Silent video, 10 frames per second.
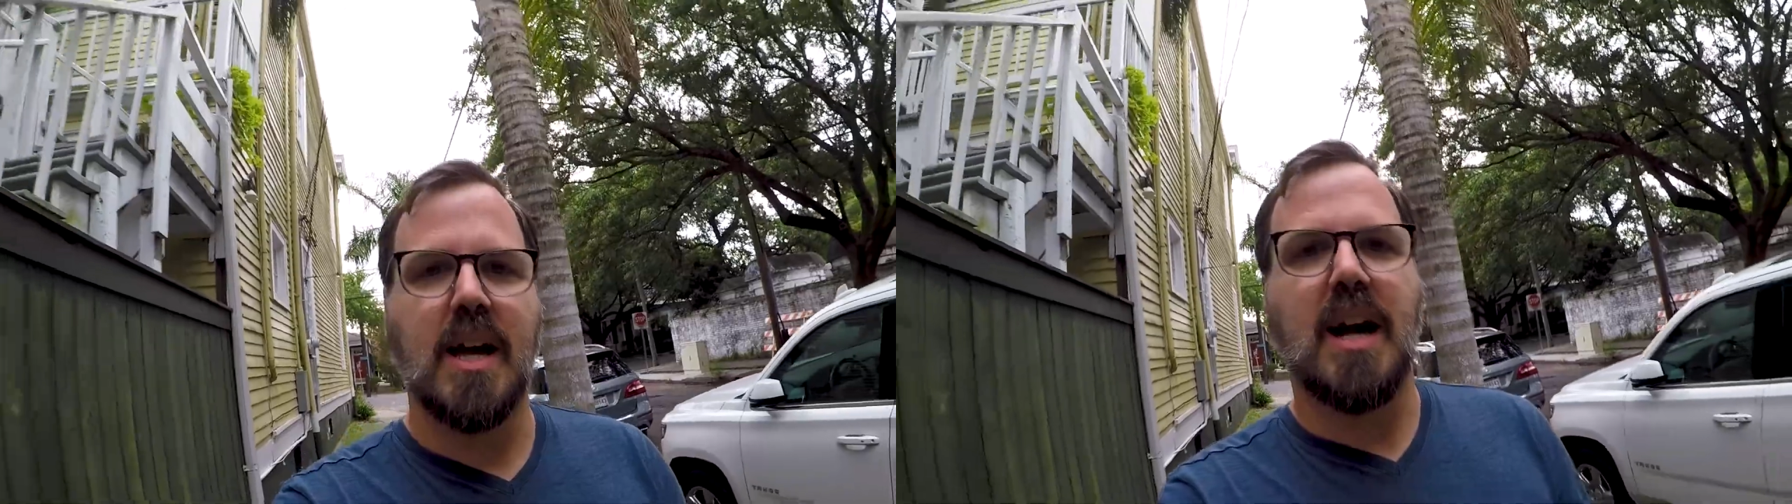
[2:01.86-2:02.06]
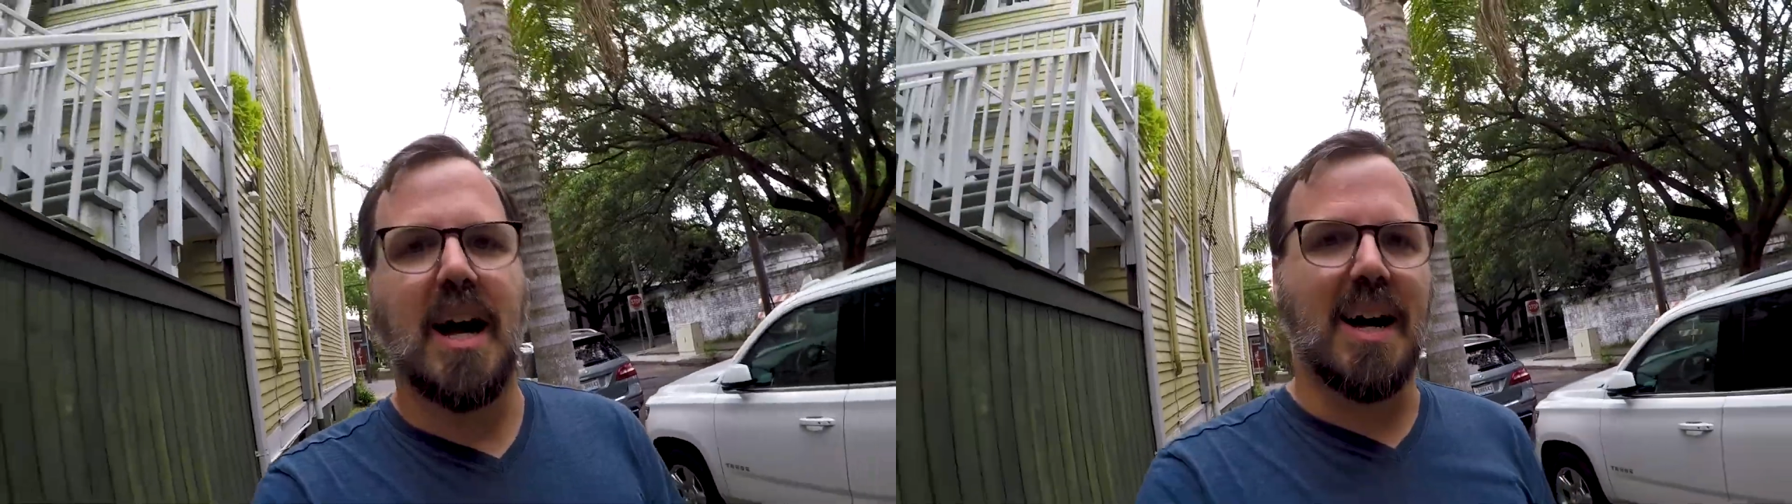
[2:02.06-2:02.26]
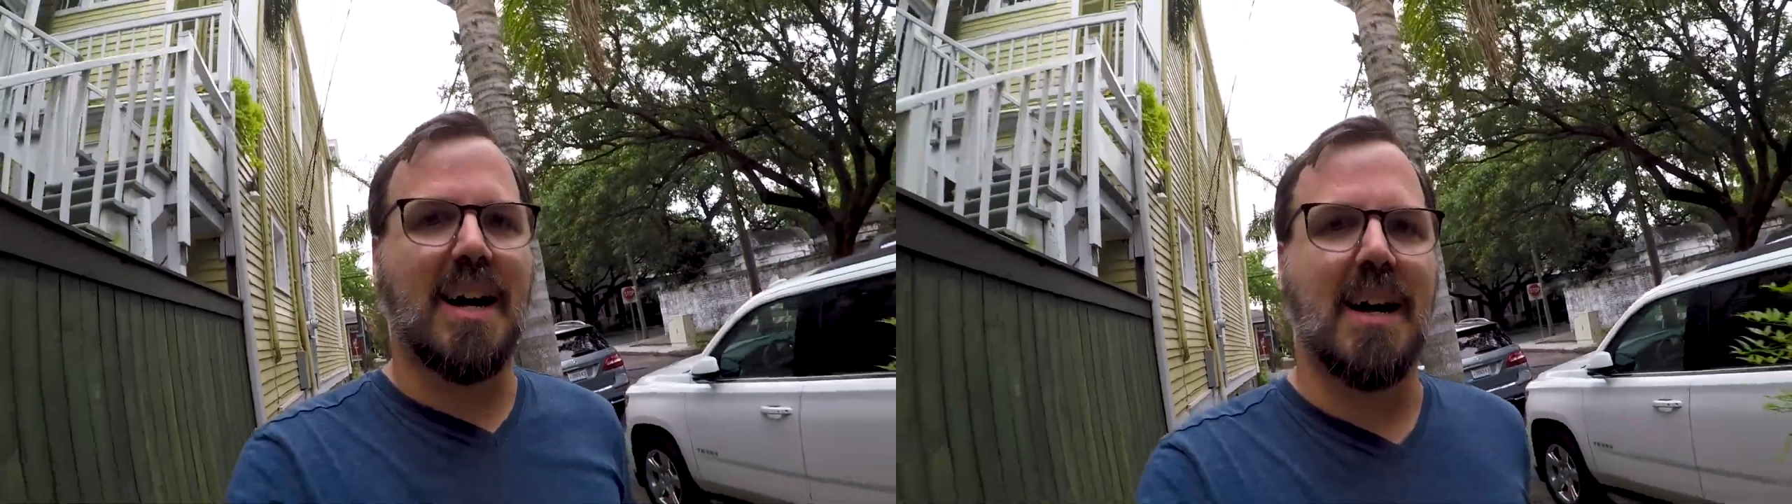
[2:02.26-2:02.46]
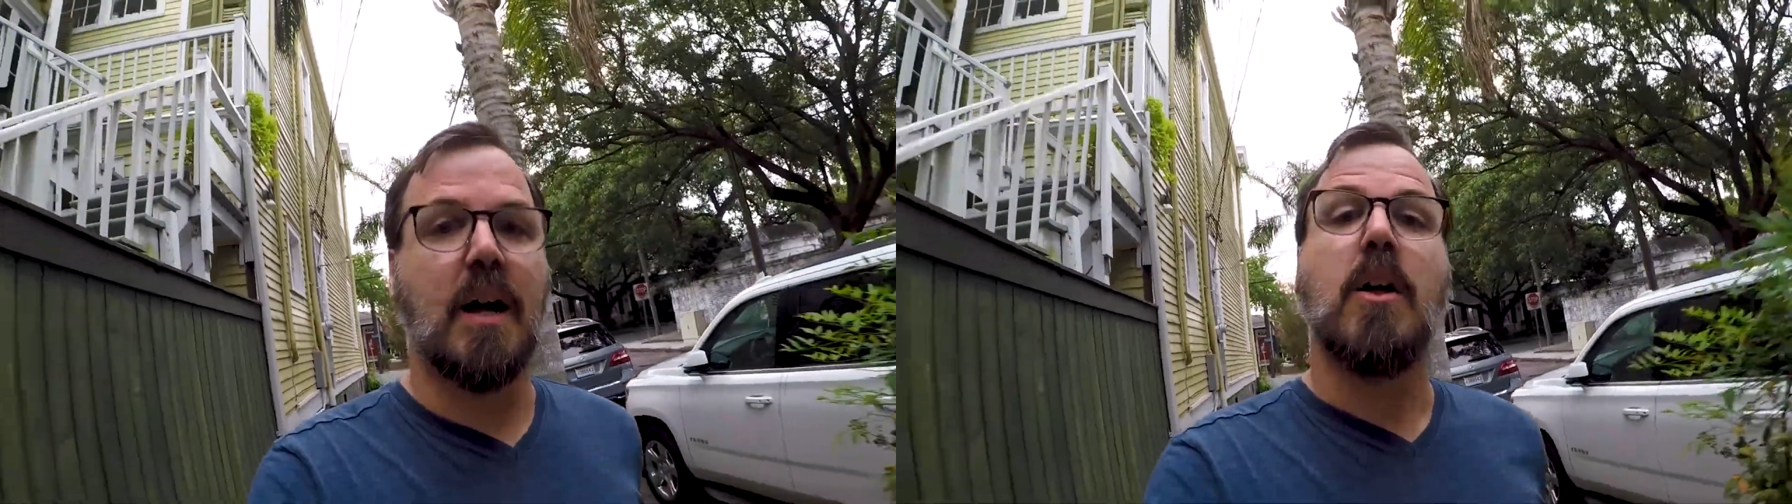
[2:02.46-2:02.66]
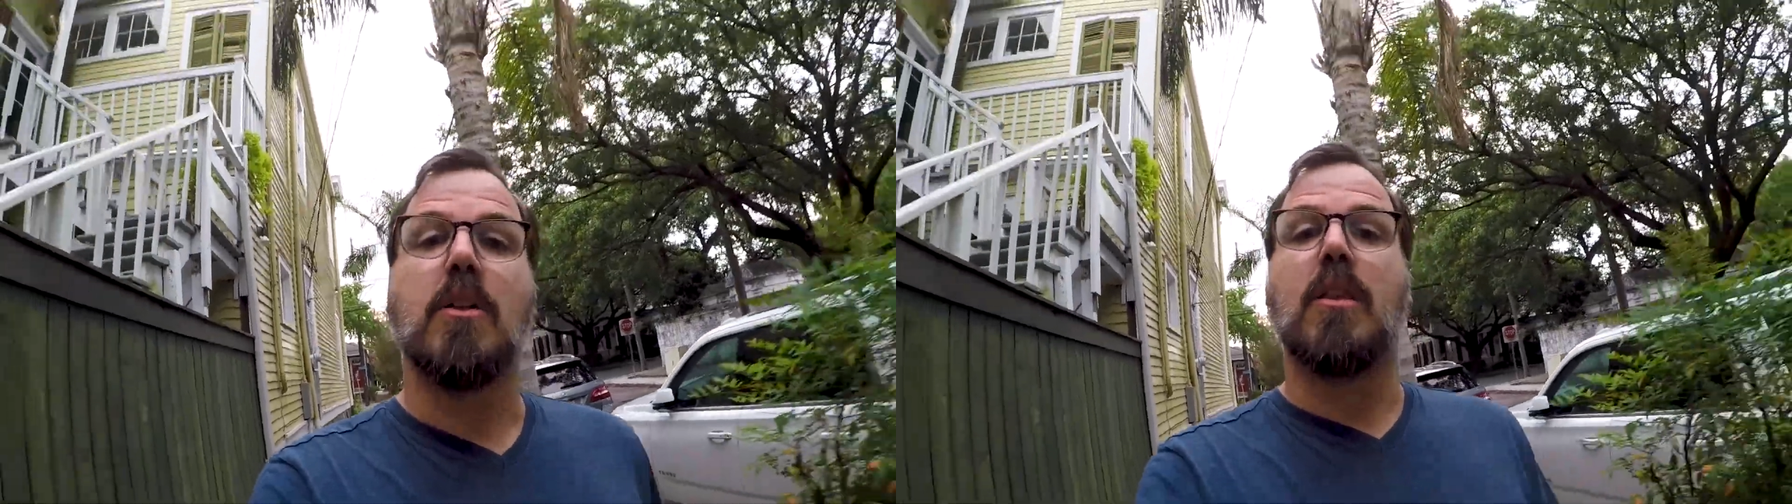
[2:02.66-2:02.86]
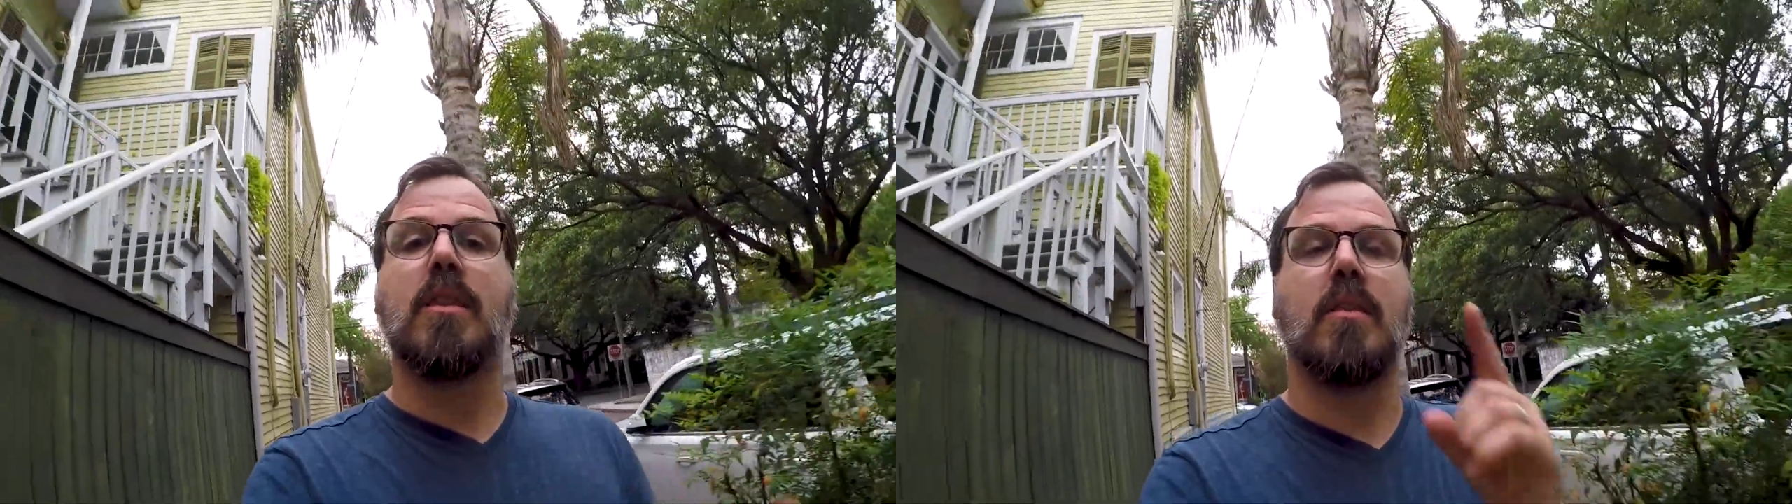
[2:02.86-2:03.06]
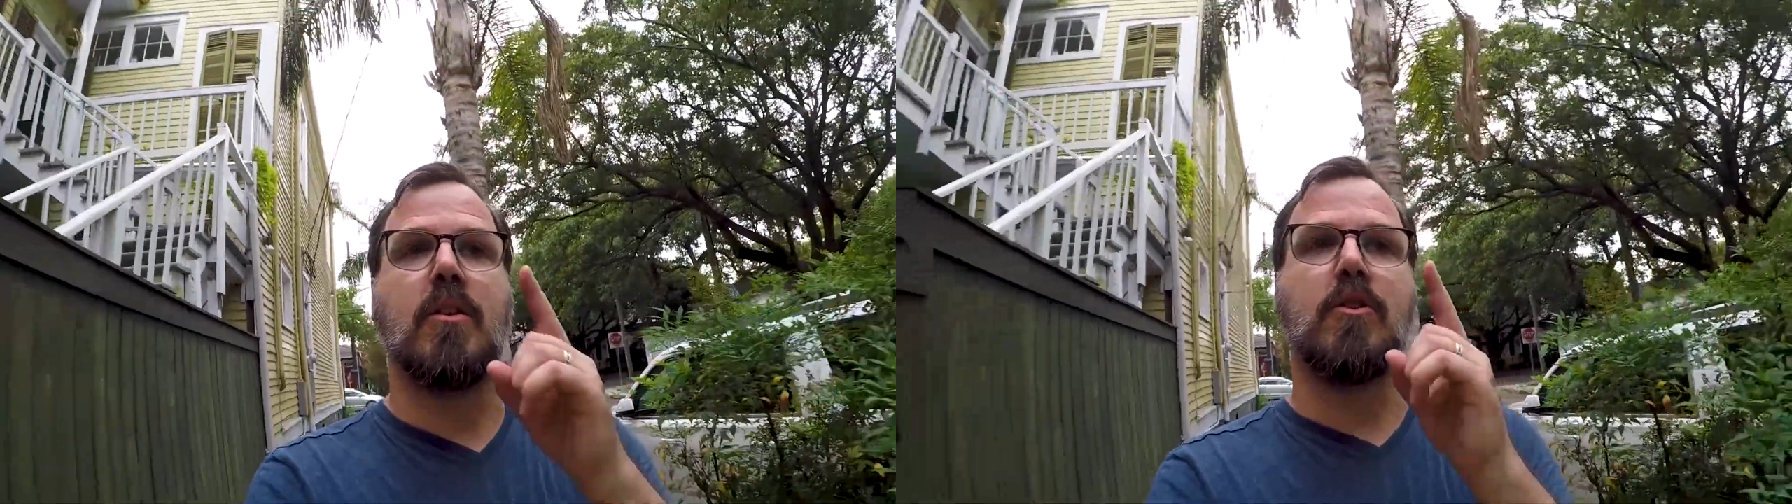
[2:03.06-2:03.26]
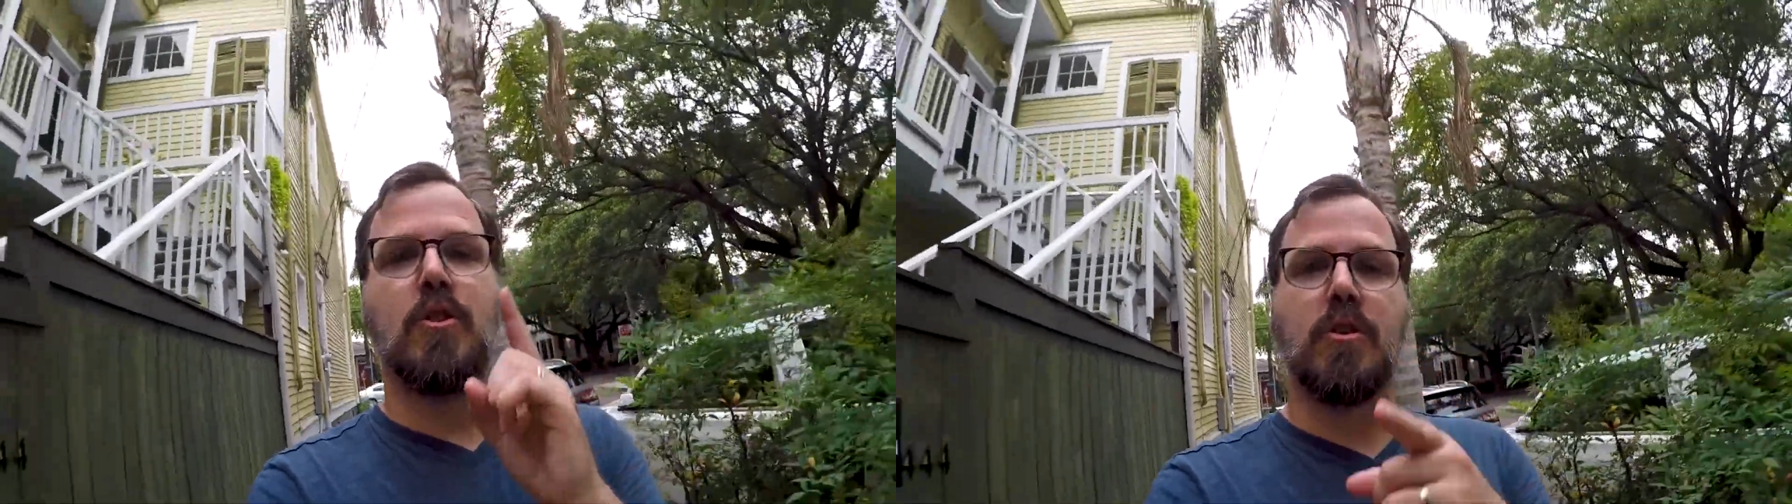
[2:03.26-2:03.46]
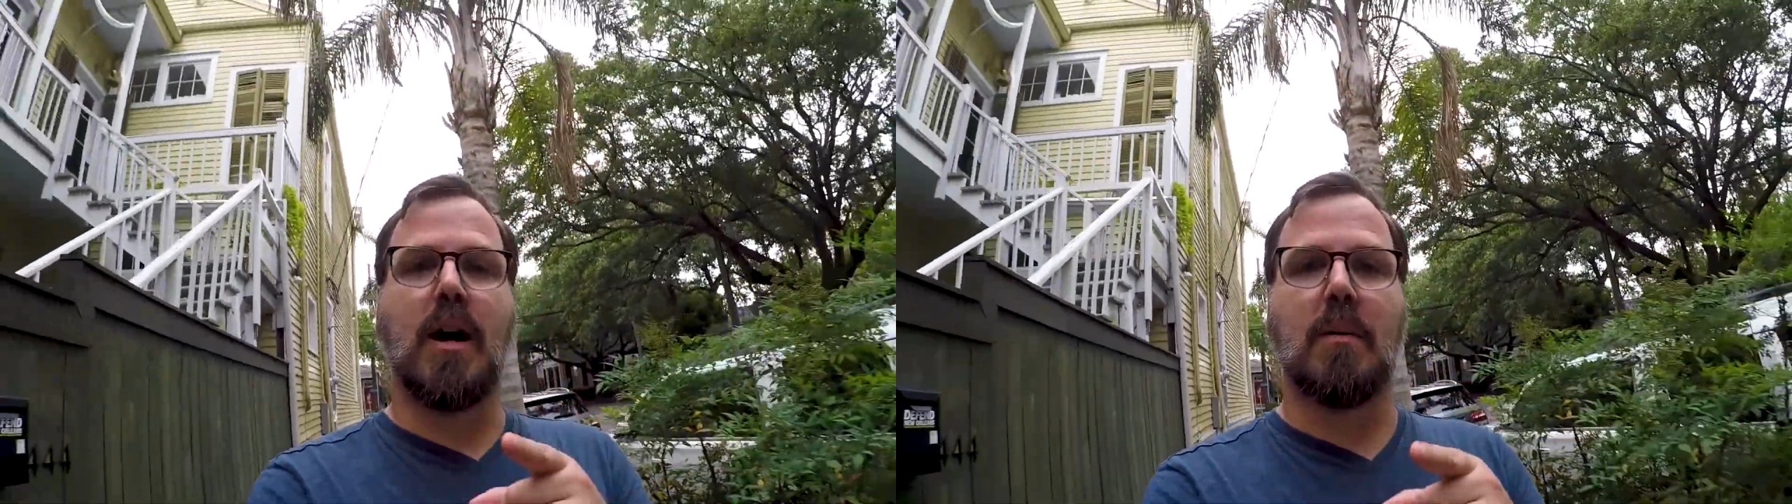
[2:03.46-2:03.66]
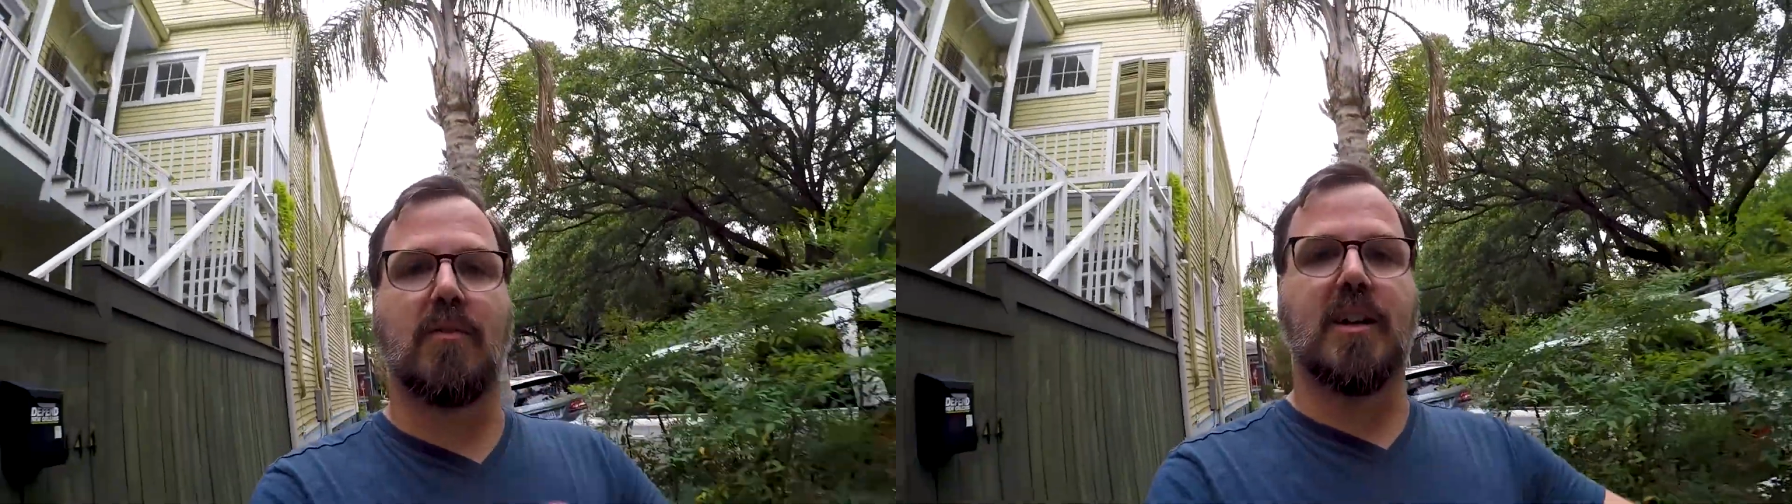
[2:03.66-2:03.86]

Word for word: Uh, do, however,